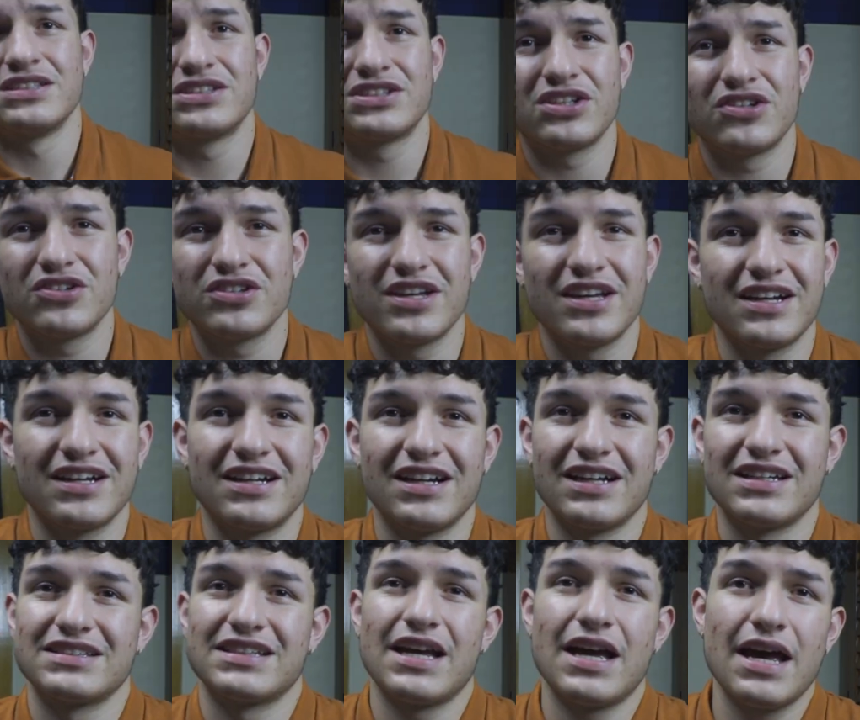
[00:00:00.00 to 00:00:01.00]
So yeah
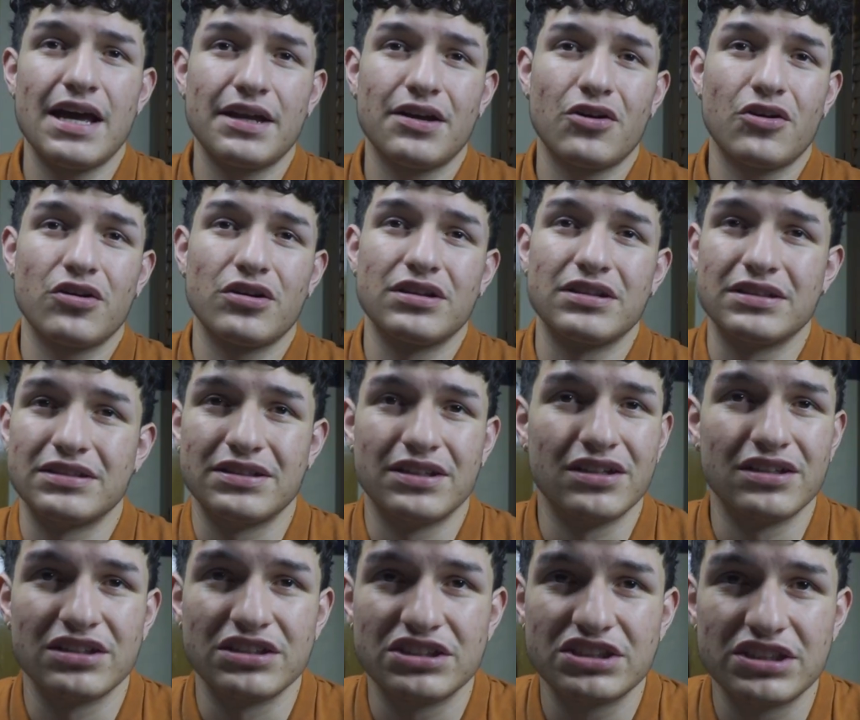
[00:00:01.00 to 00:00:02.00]
guys, I had already
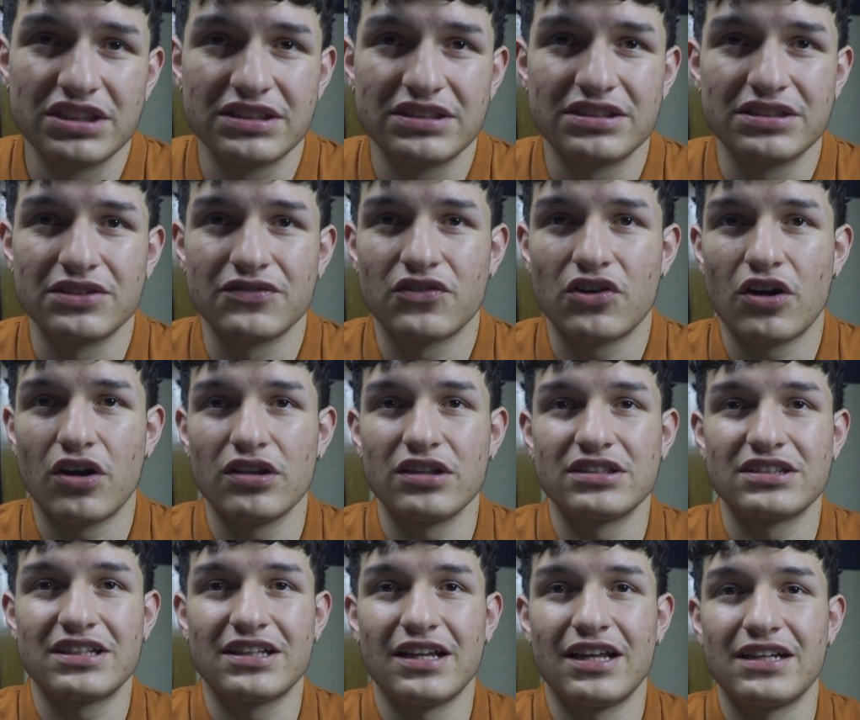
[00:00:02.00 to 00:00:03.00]
done a shit ton of
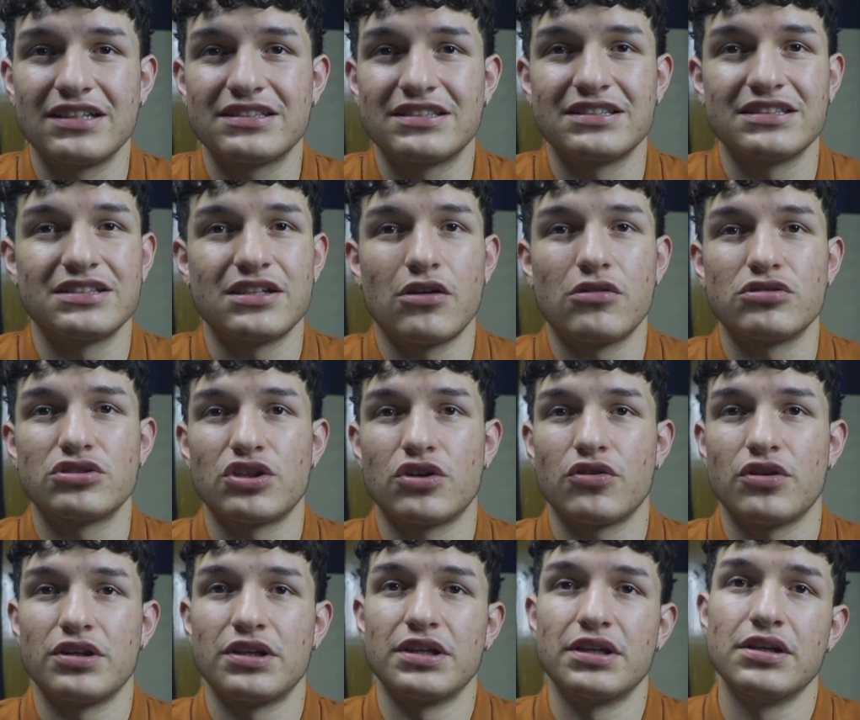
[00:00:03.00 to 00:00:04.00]
college classes. I was
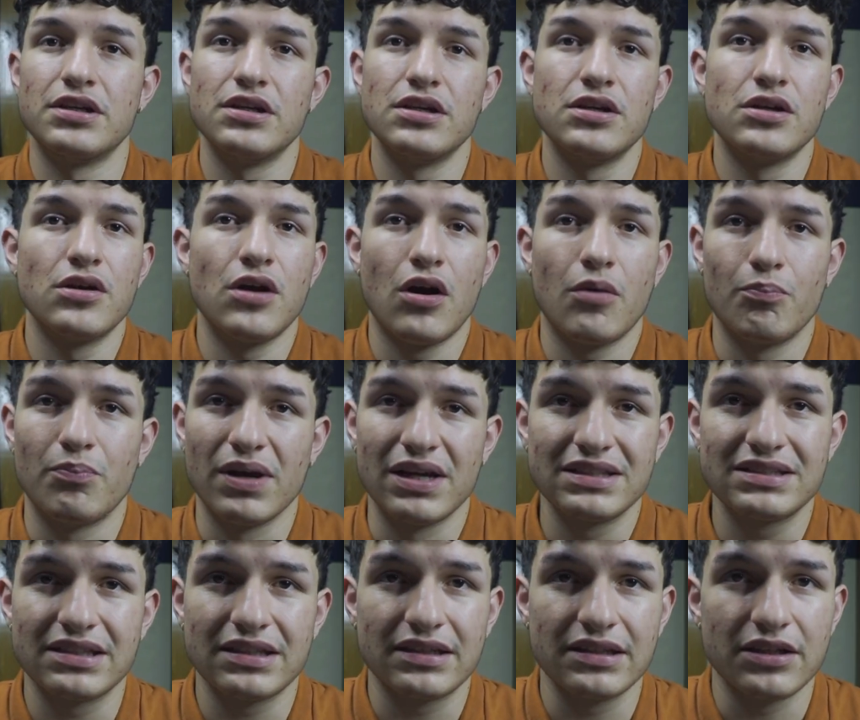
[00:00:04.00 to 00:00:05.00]
already
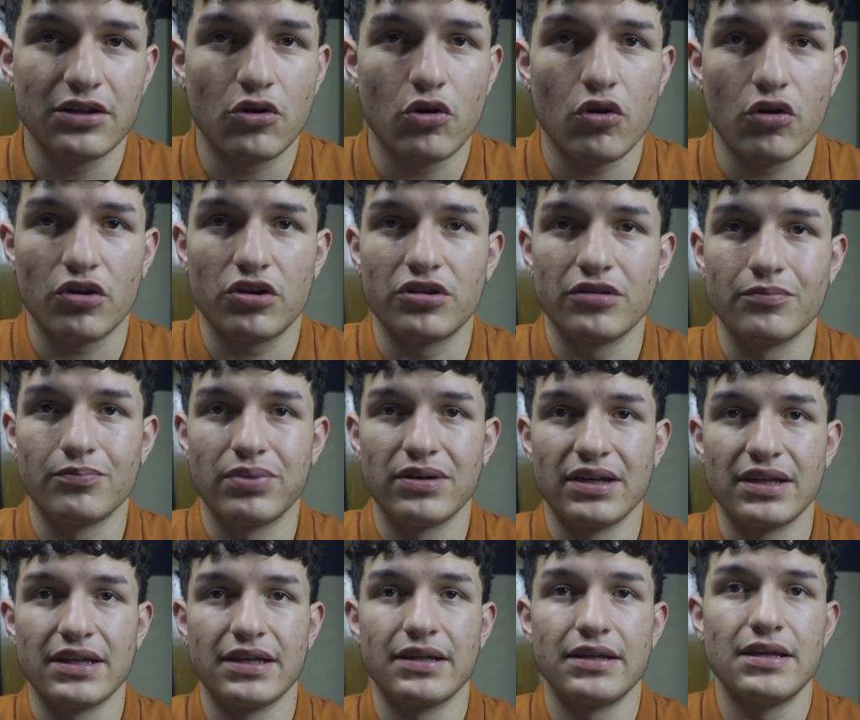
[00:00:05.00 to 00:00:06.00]
basically core
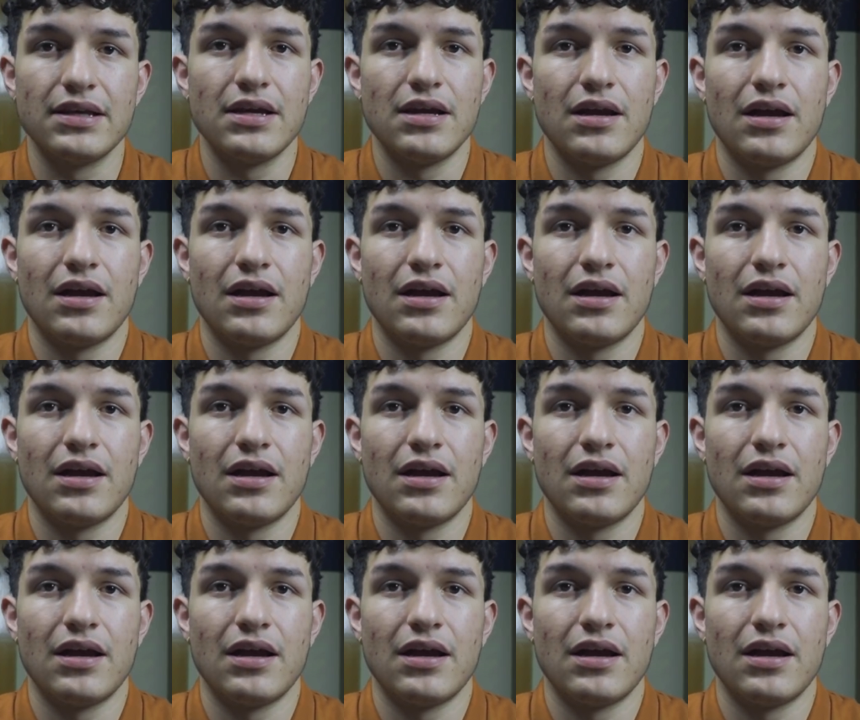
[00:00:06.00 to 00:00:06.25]
complete.